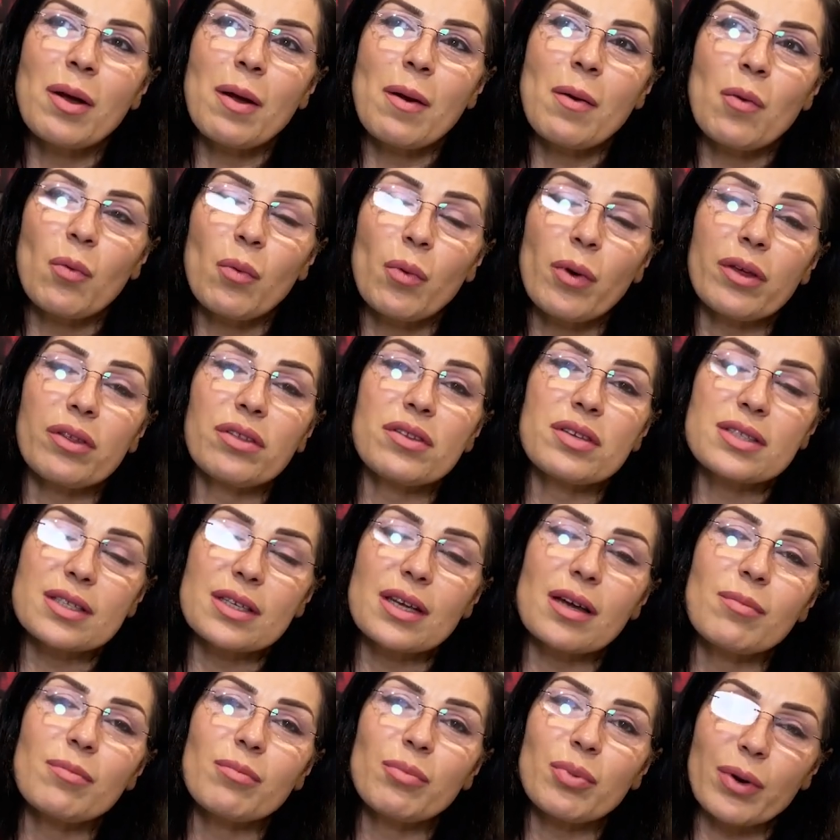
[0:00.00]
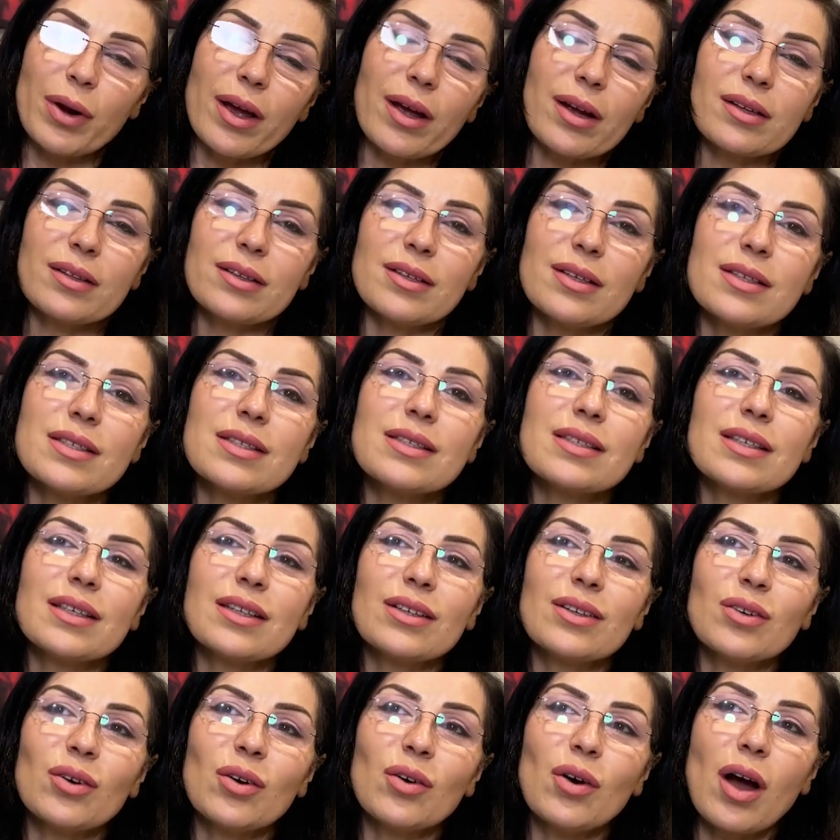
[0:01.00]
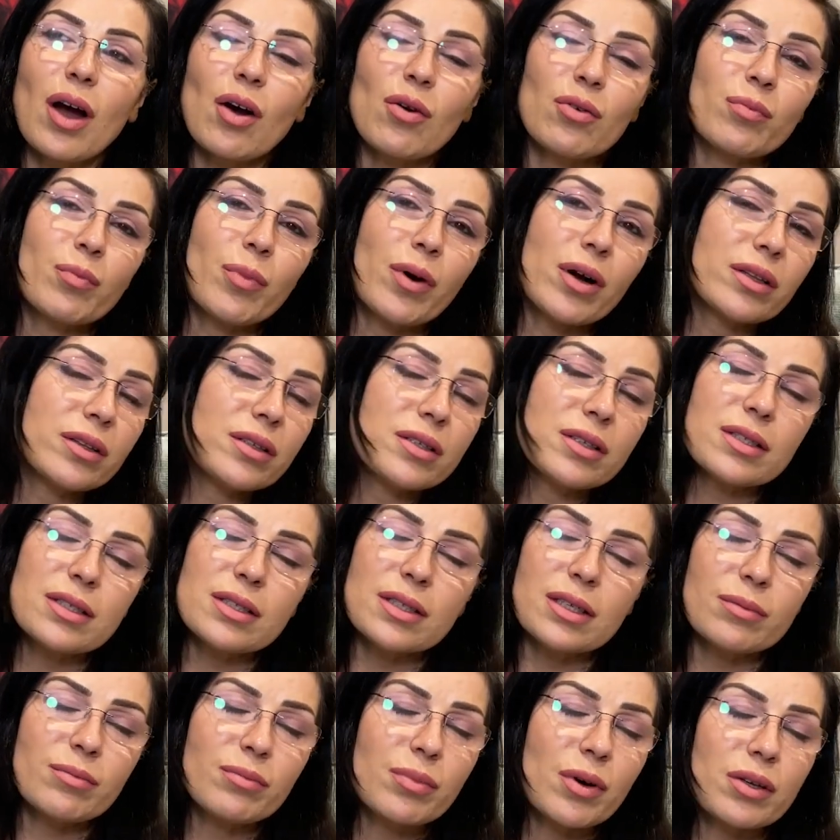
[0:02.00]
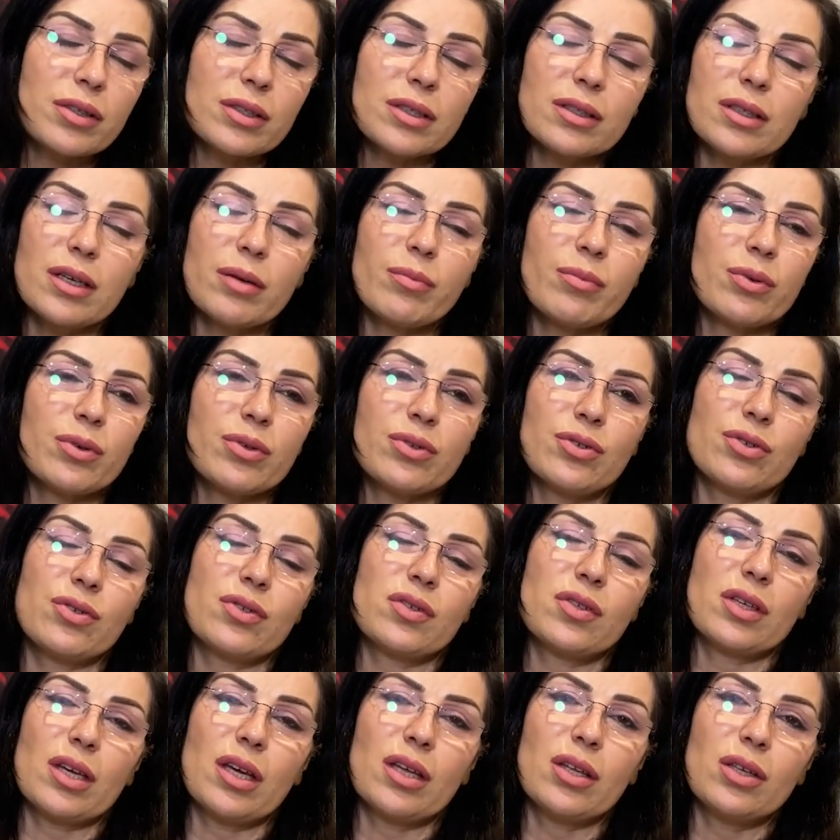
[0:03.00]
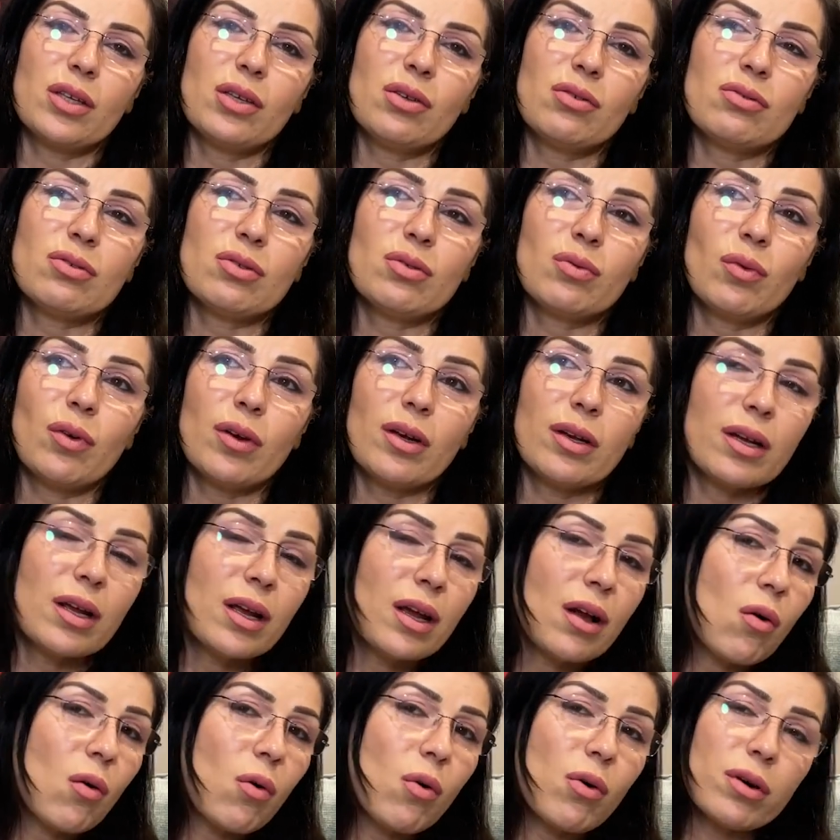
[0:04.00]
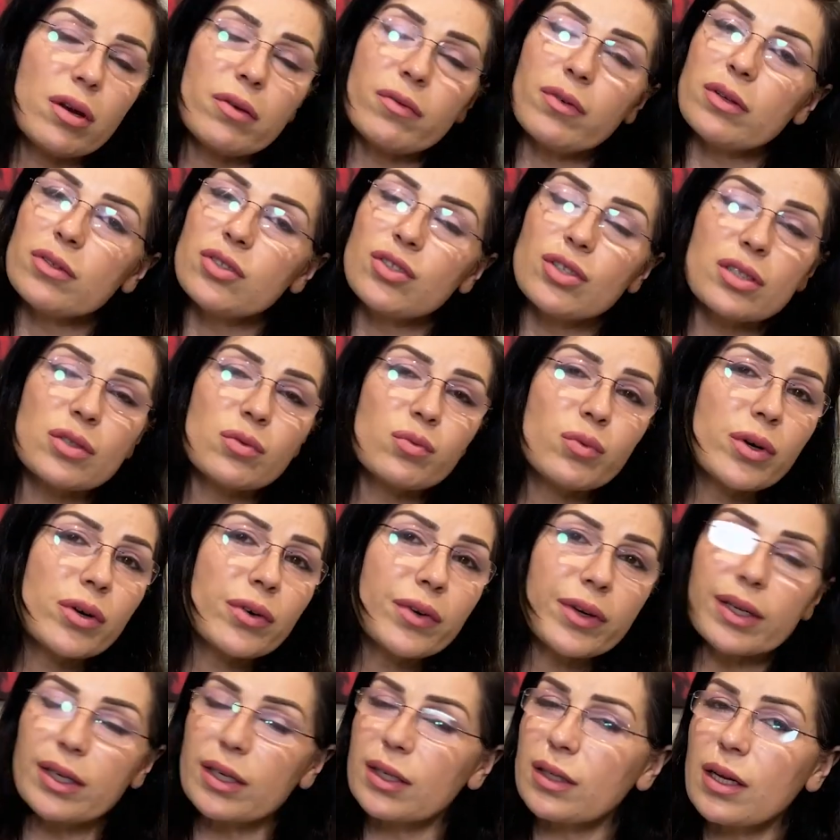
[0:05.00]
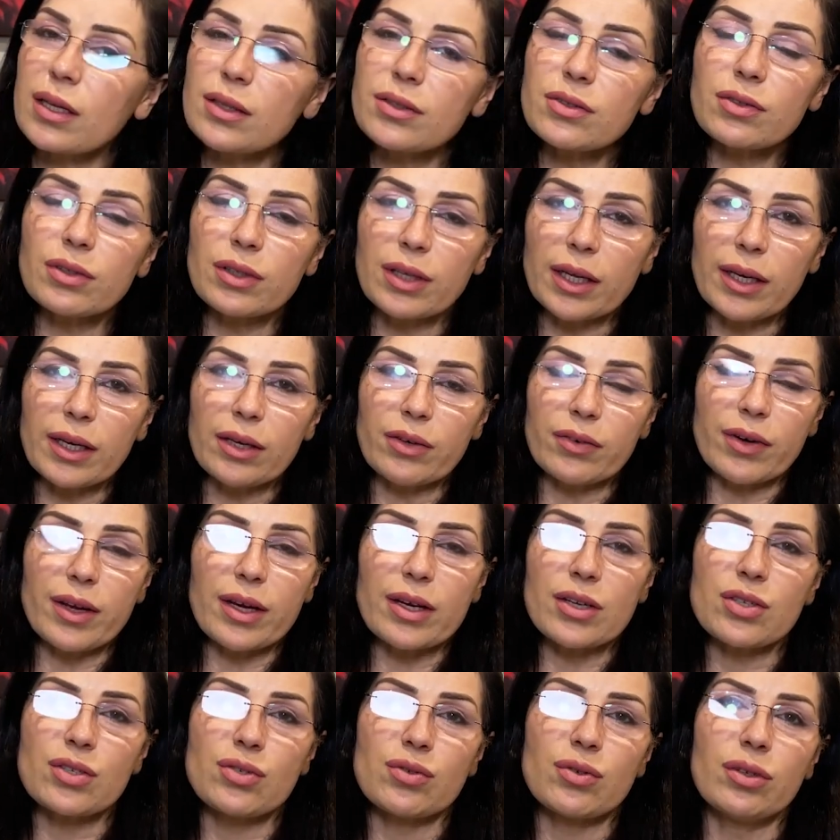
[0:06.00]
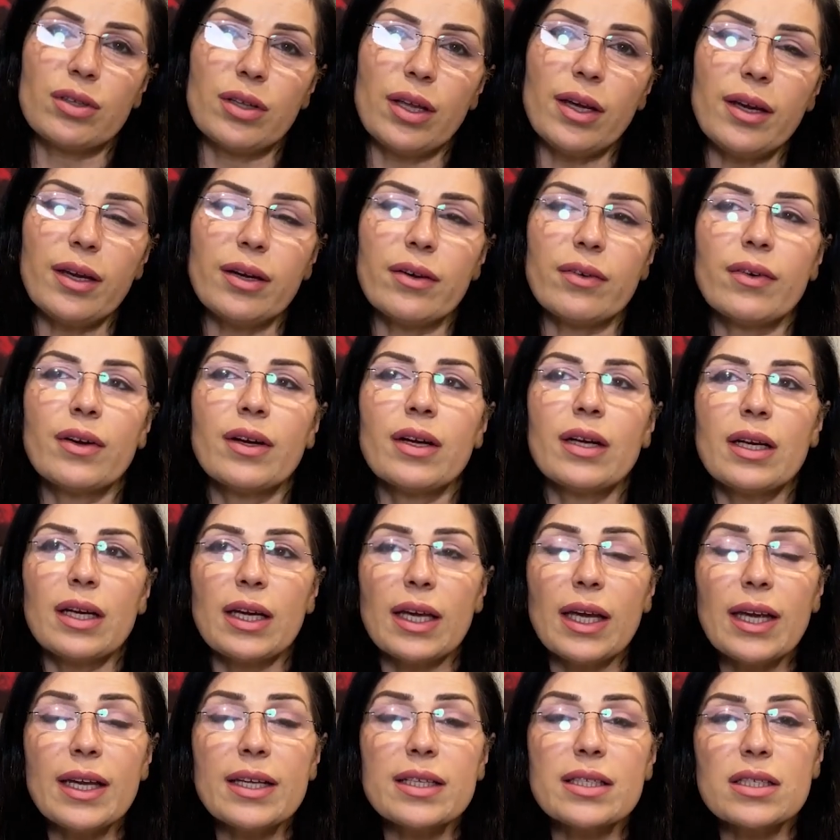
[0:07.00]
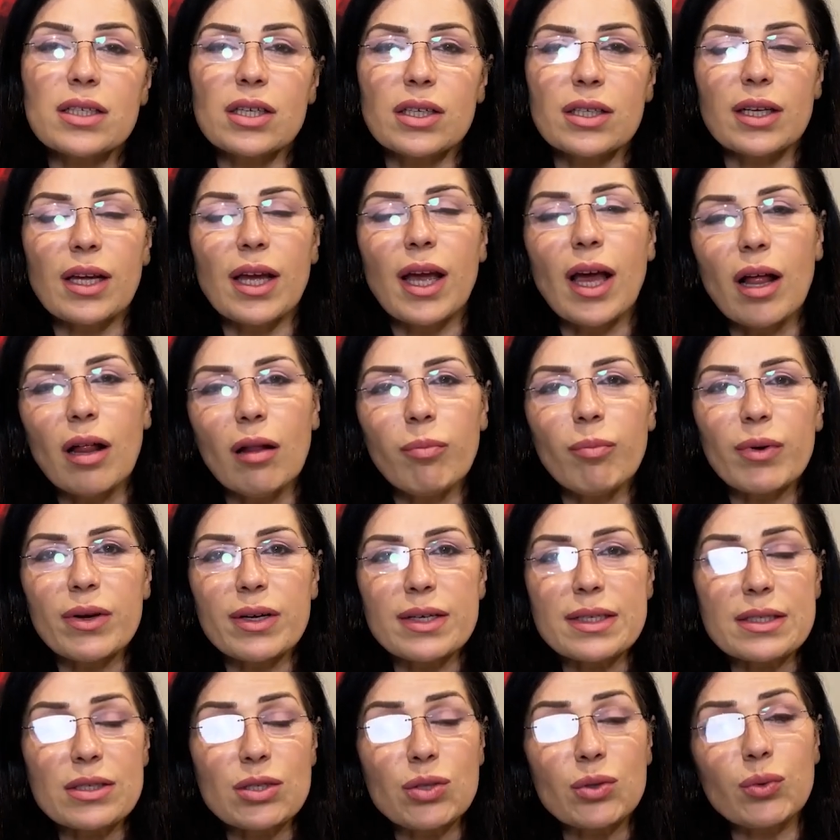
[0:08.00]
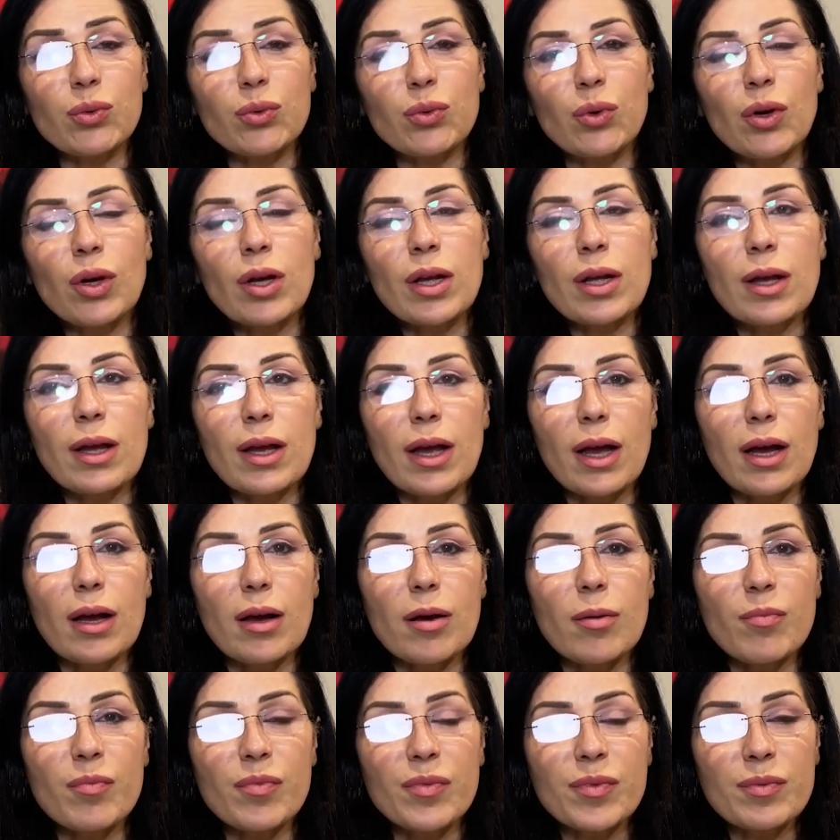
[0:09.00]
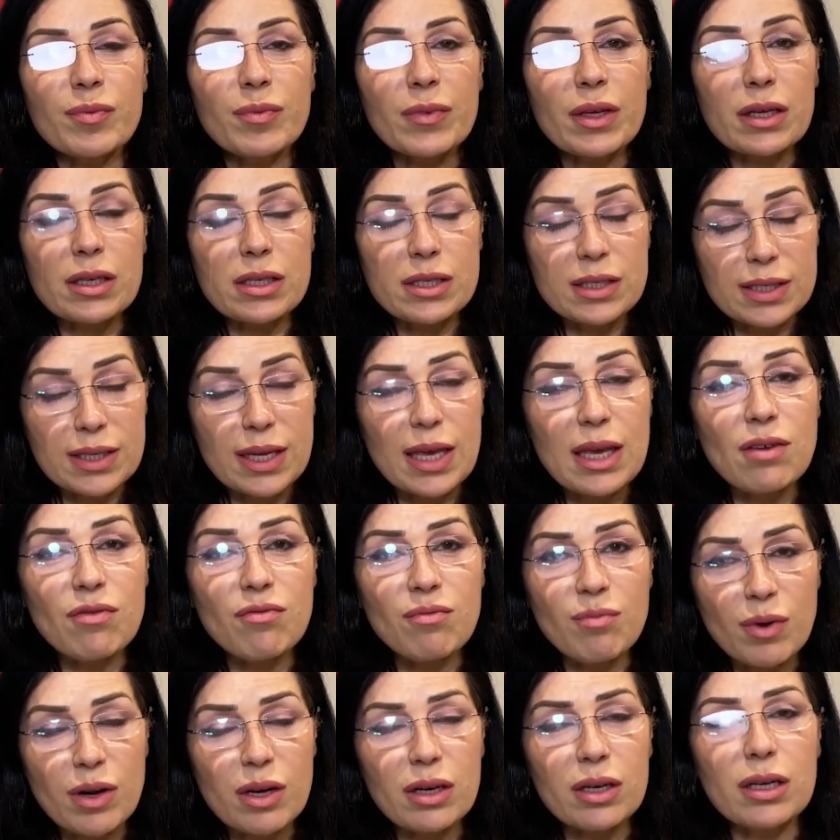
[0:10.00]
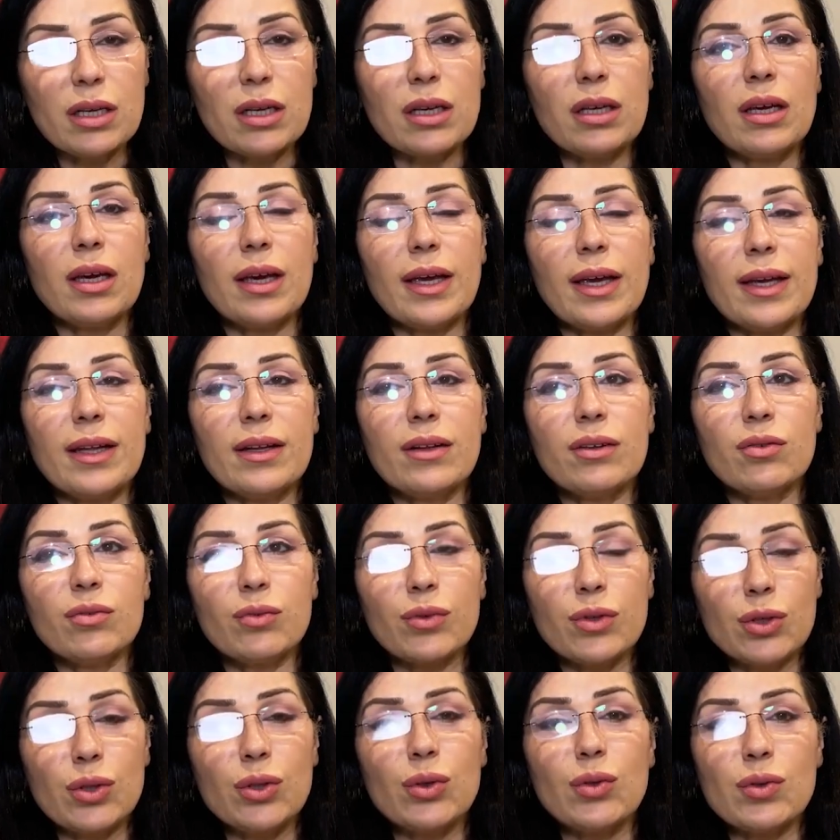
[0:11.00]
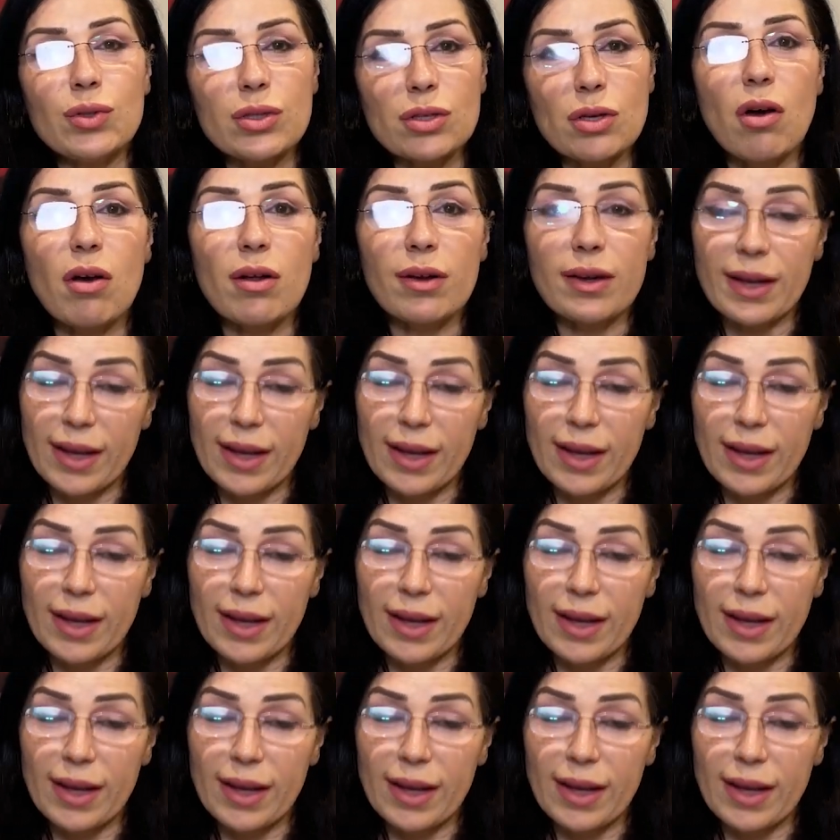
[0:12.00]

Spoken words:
with some practice, our bodies and body temperatures get used to it, or even just wearing another extra layer. It's going to help us to save money and reduce on